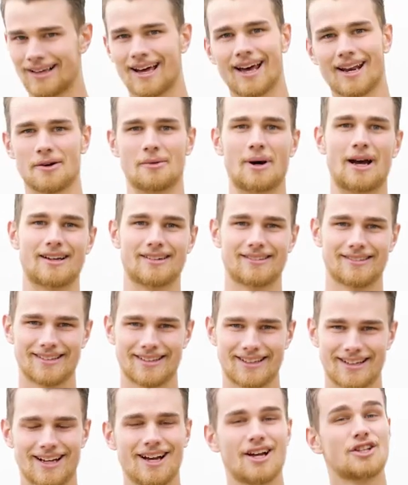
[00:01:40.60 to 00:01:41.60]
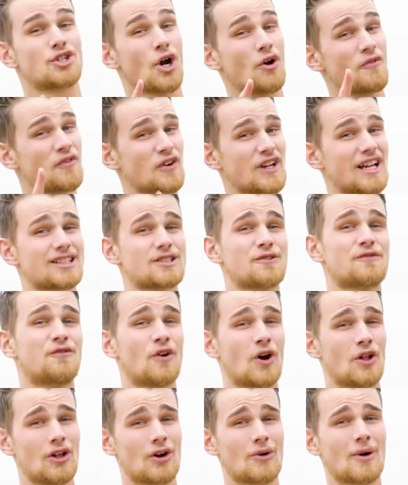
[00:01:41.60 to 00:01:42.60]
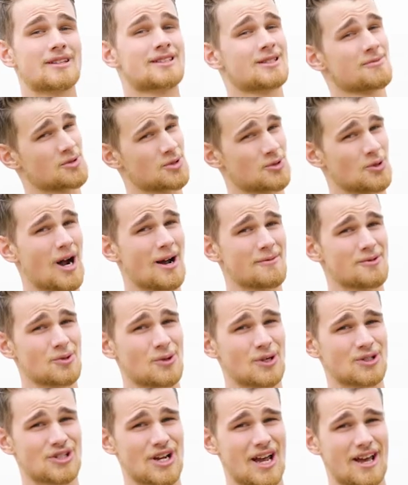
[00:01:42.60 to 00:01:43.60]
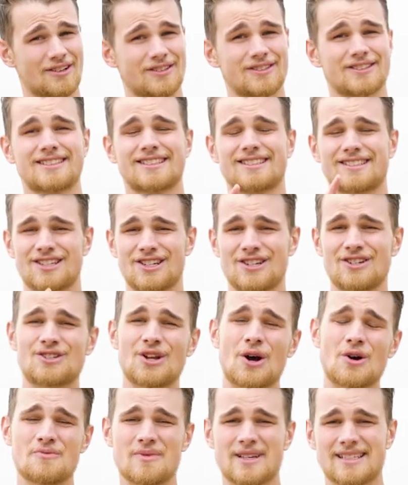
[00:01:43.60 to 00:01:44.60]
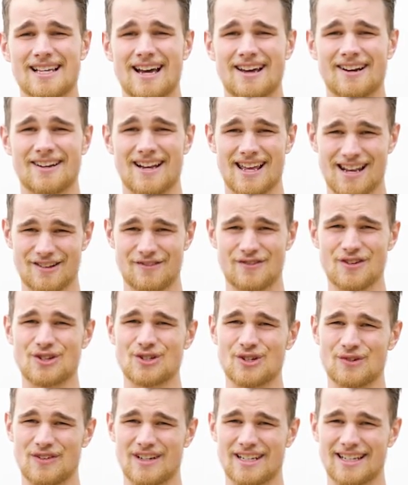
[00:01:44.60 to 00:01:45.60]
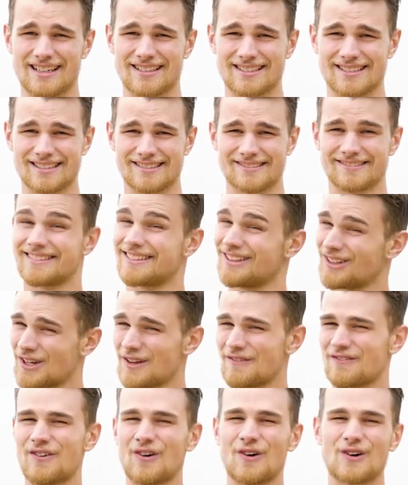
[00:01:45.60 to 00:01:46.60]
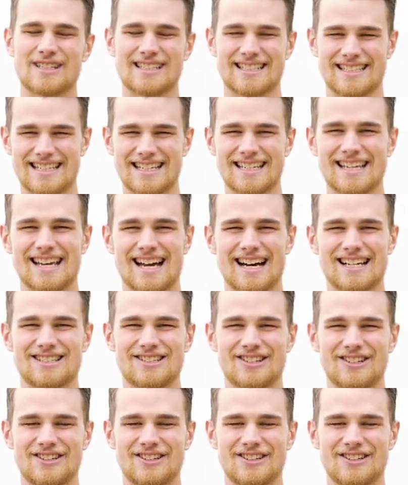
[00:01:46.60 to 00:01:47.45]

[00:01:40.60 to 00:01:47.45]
Anyway, don't forget to follow and subscribe to our channels so you don't miss out on any future videos. Looking forward to seeing you guys